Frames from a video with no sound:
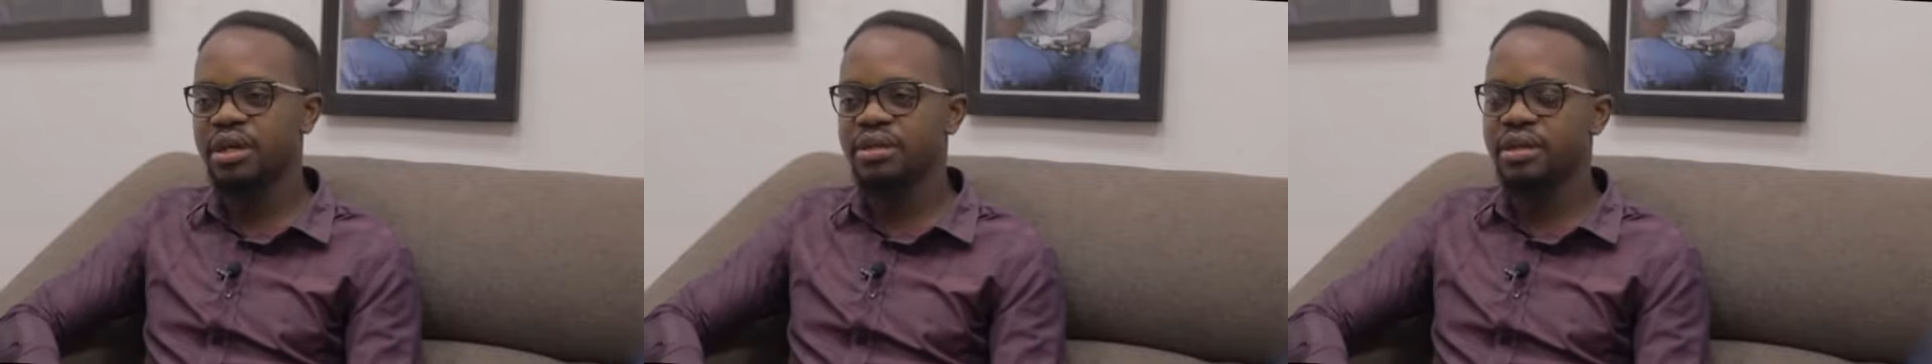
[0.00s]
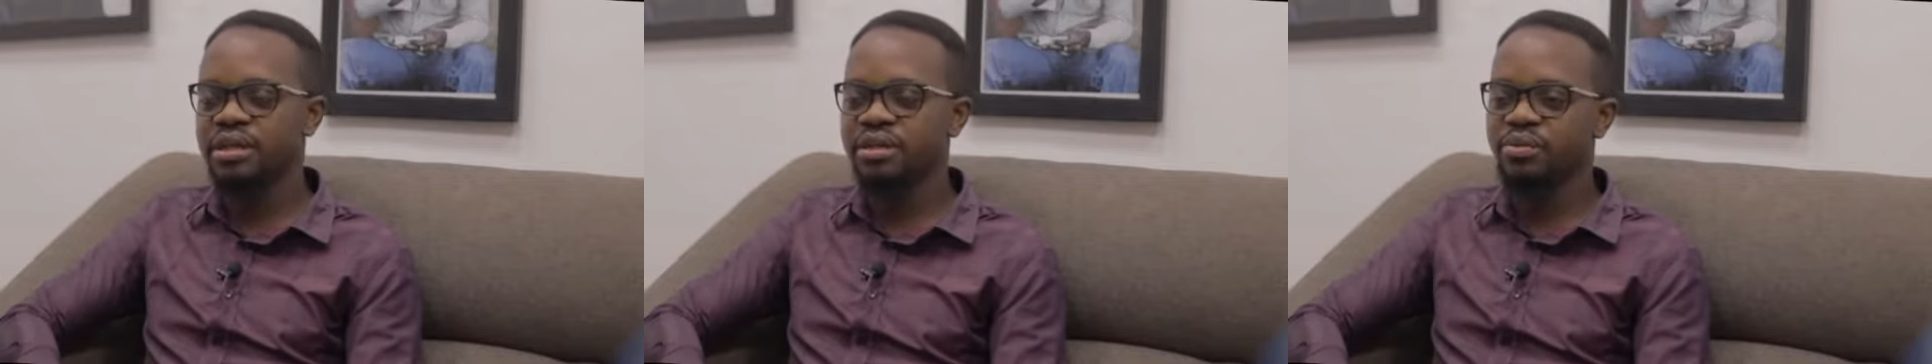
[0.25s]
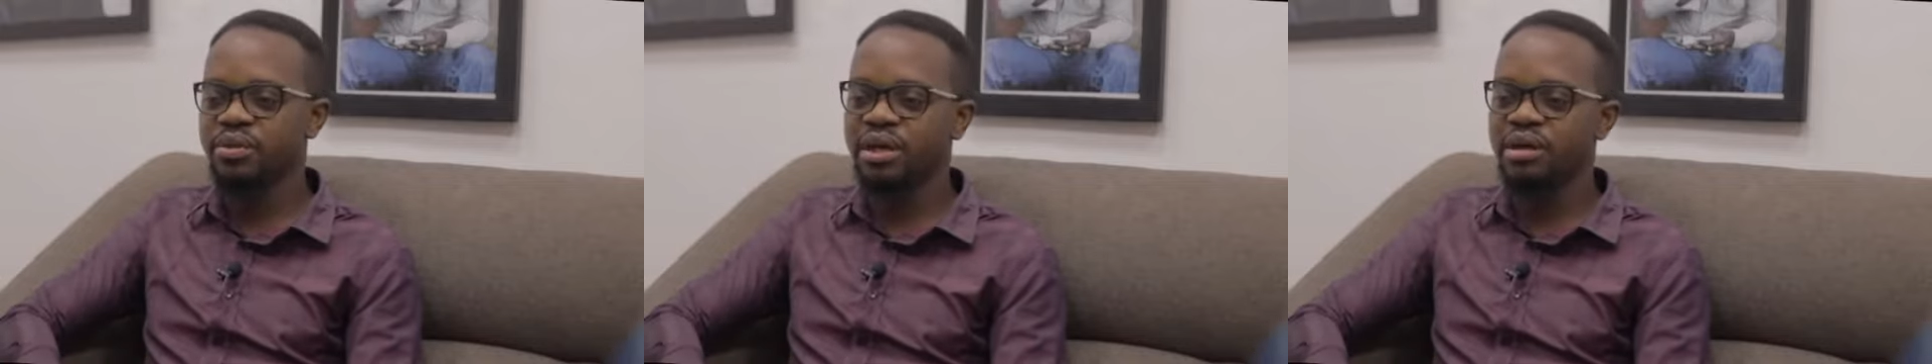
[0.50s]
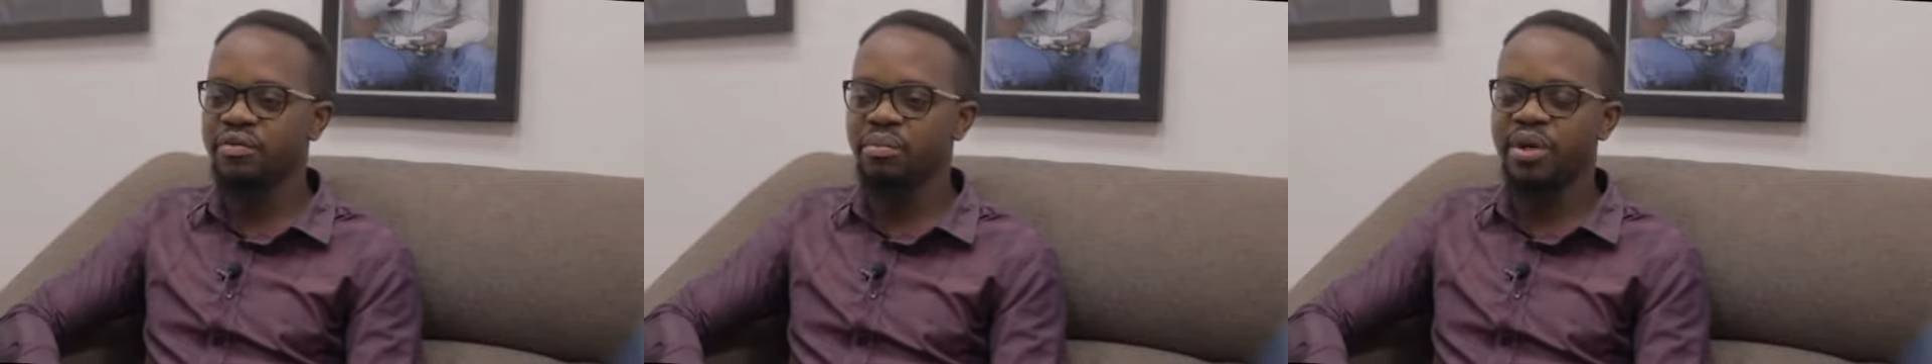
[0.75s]

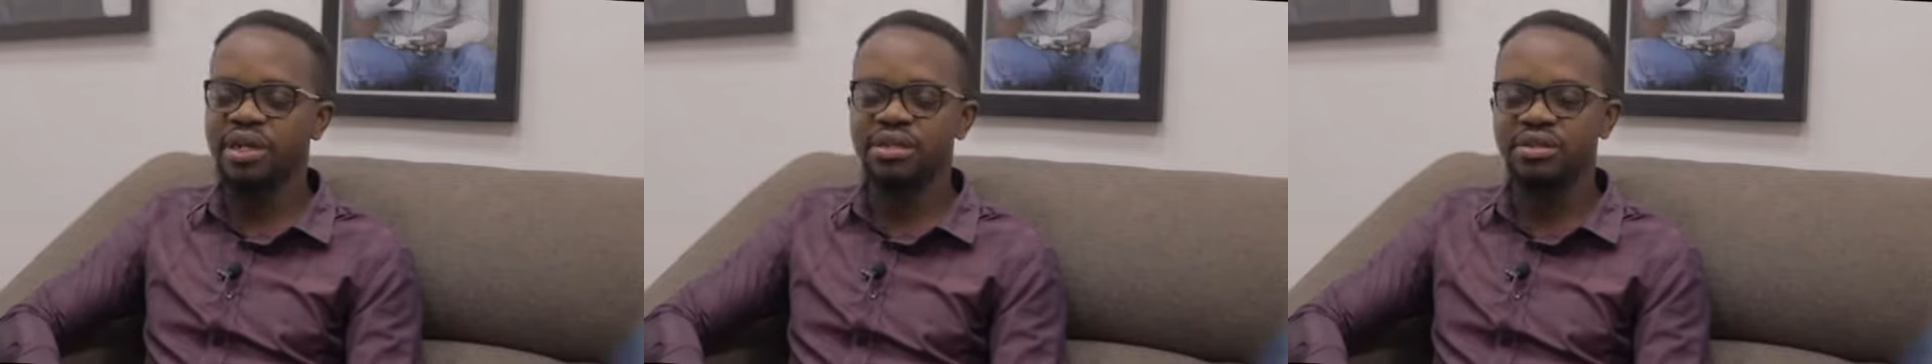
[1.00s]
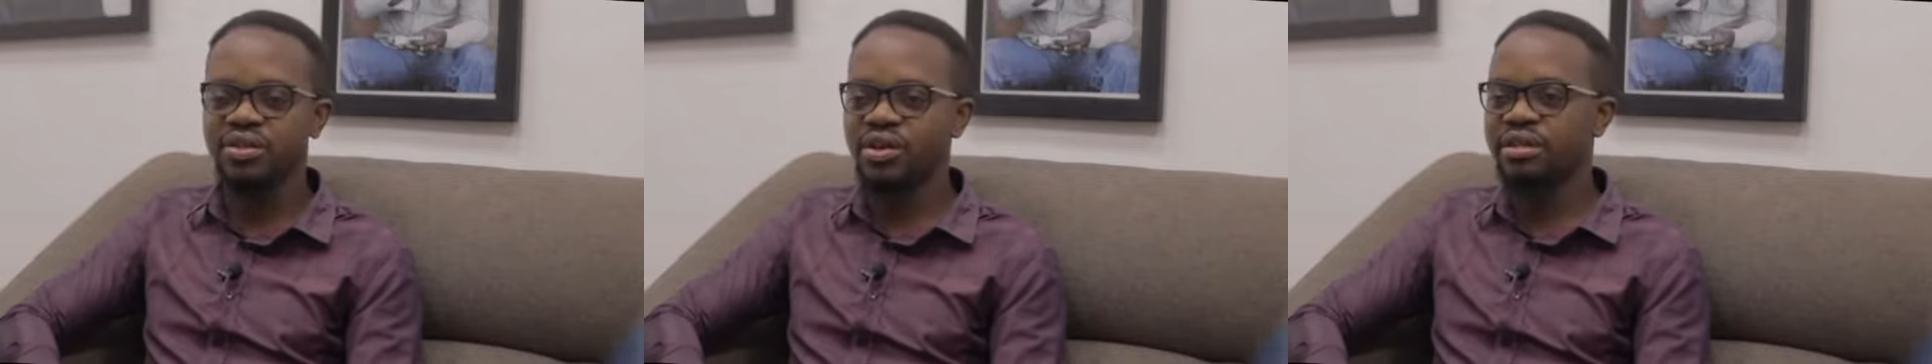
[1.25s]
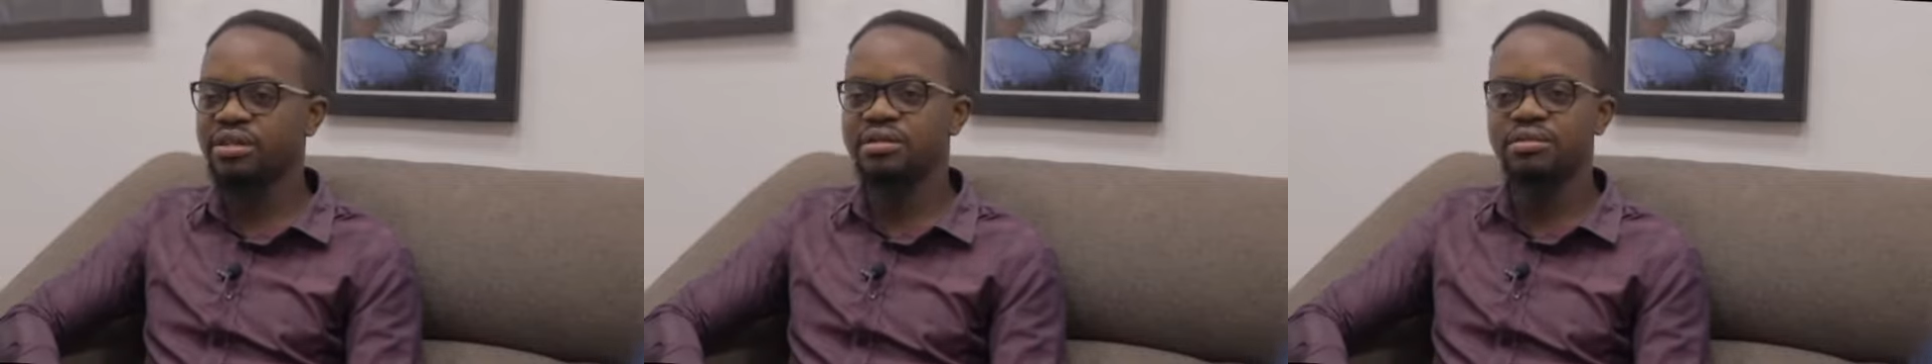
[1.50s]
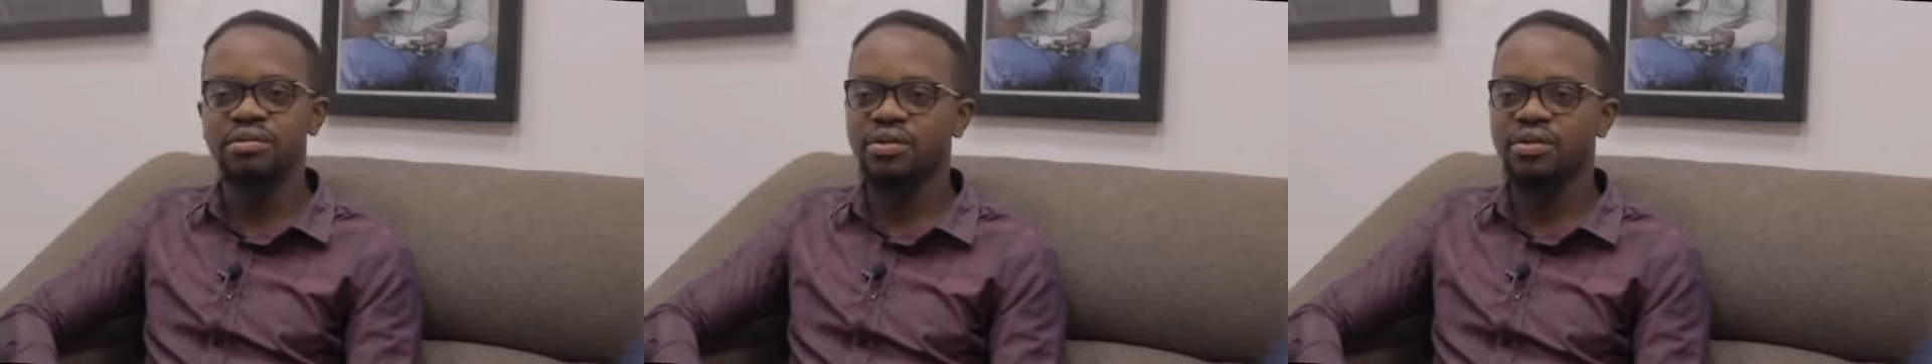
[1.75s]
where everybody starts,